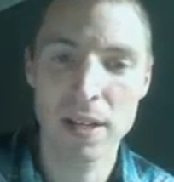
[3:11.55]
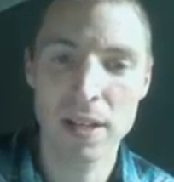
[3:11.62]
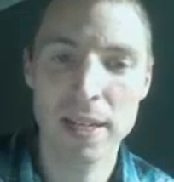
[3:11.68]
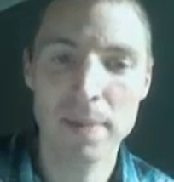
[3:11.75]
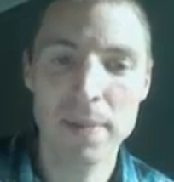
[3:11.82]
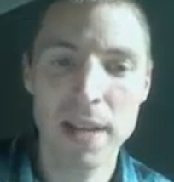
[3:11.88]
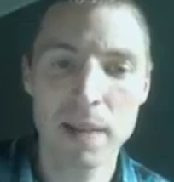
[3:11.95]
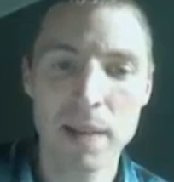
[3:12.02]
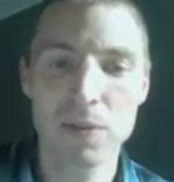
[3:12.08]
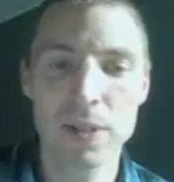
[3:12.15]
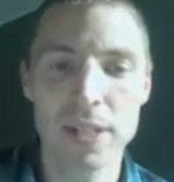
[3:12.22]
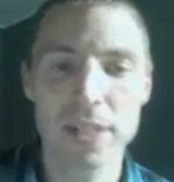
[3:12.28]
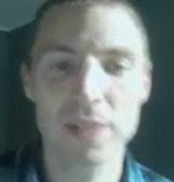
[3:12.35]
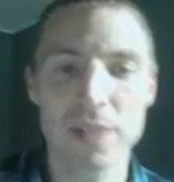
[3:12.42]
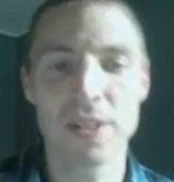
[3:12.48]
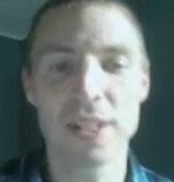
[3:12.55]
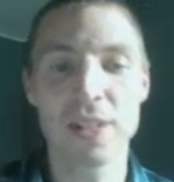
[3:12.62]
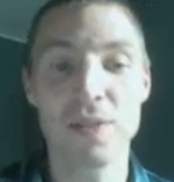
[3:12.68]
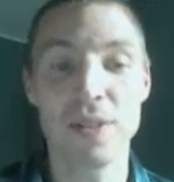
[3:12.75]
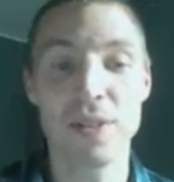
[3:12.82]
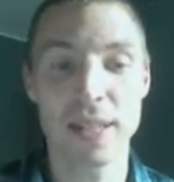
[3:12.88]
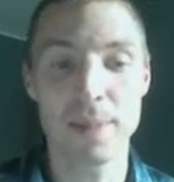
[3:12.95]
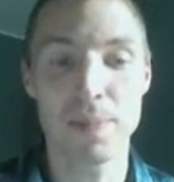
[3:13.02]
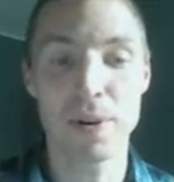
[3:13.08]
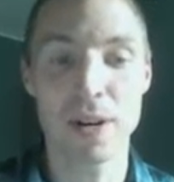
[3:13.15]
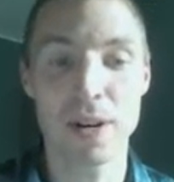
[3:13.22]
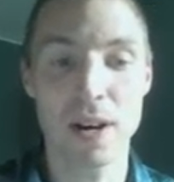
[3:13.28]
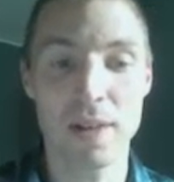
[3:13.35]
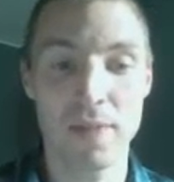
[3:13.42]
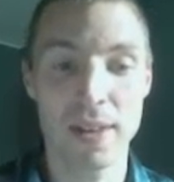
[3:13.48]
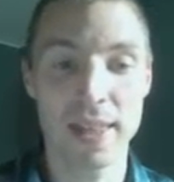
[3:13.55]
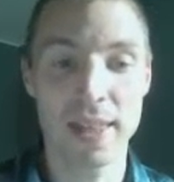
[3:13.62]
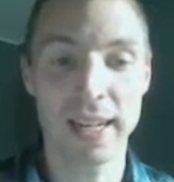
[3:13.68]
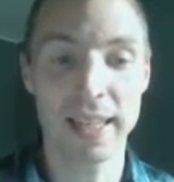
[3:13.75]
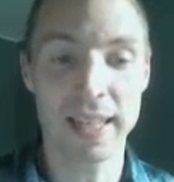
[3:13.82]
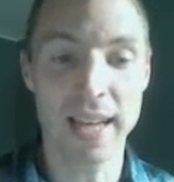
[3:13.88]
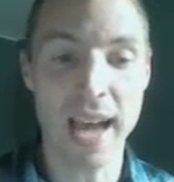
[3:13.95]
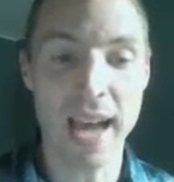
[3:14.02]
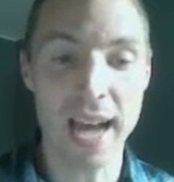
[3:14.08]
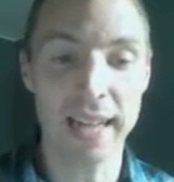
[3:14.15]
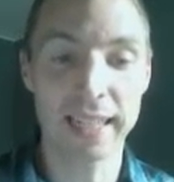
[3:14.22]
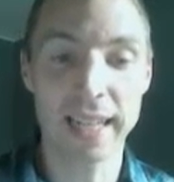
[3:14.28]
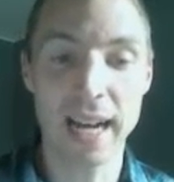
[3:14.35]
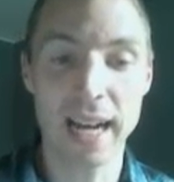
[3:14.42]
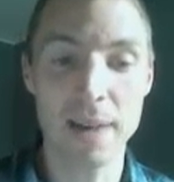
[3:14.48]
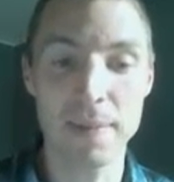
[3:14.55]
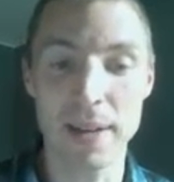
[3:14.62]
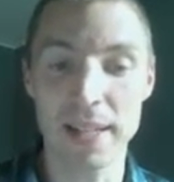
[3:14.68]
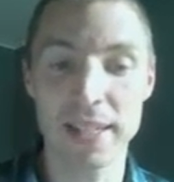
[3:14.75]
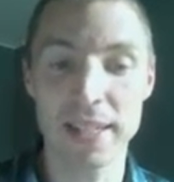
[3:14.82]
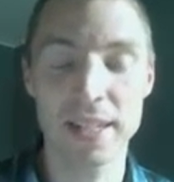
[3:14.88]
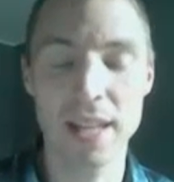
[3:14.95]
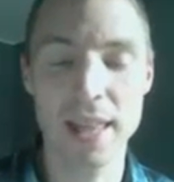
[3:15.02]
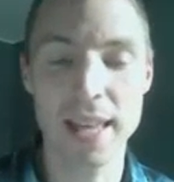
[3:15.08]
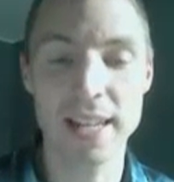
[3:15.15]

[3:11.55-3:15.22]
sometimes what students do is they put everything in the add comments.